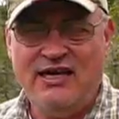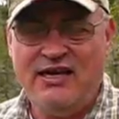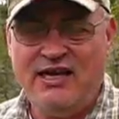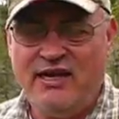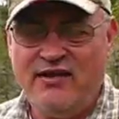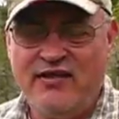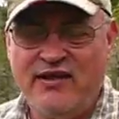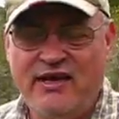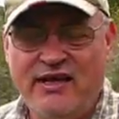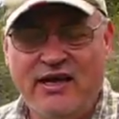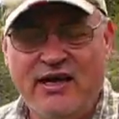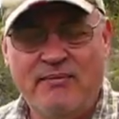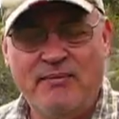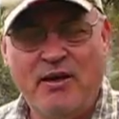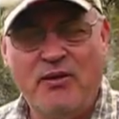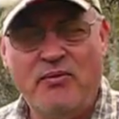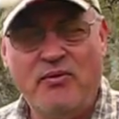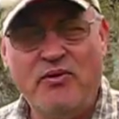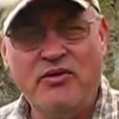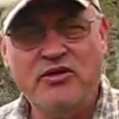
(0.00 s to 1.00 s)
Now that I got
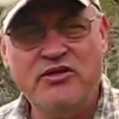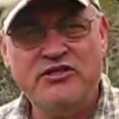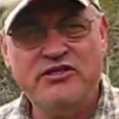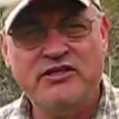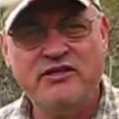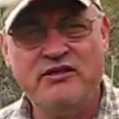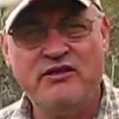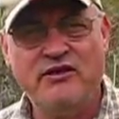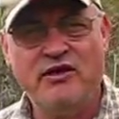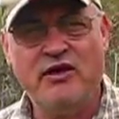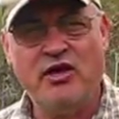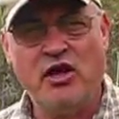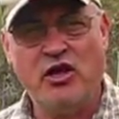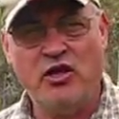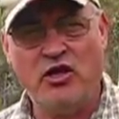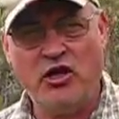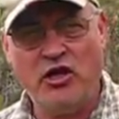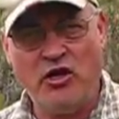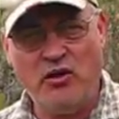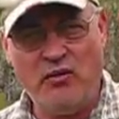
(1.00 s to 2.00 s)
my rototiller
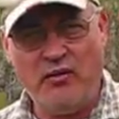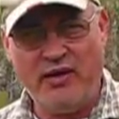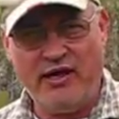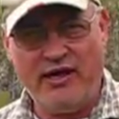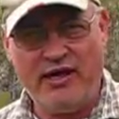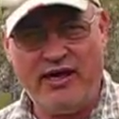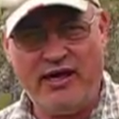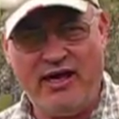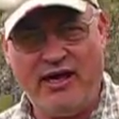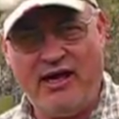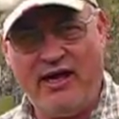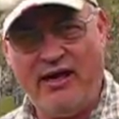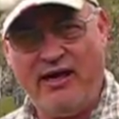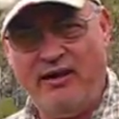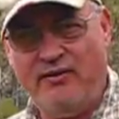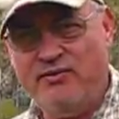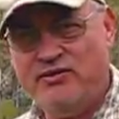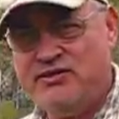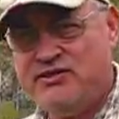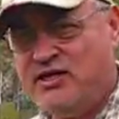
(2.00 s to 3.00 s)
going,
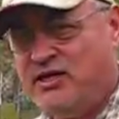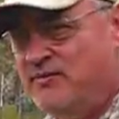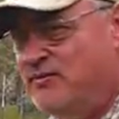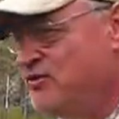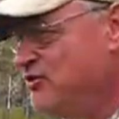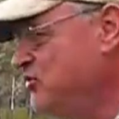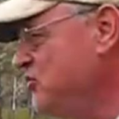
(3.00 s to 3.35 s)
I was able